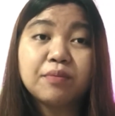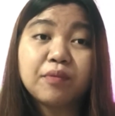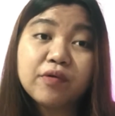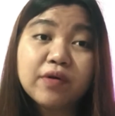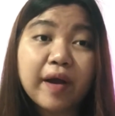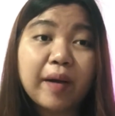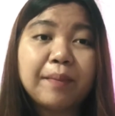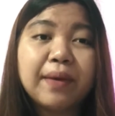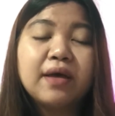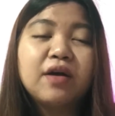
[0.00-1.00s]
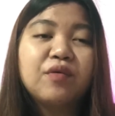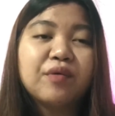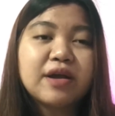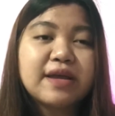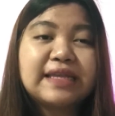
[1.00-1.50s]
program,
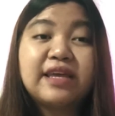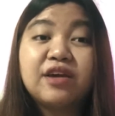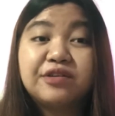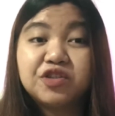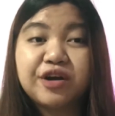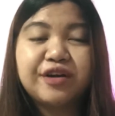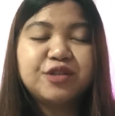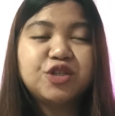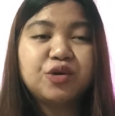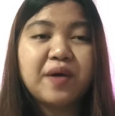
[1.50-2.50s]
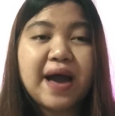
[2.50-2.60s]
wherein they could charge you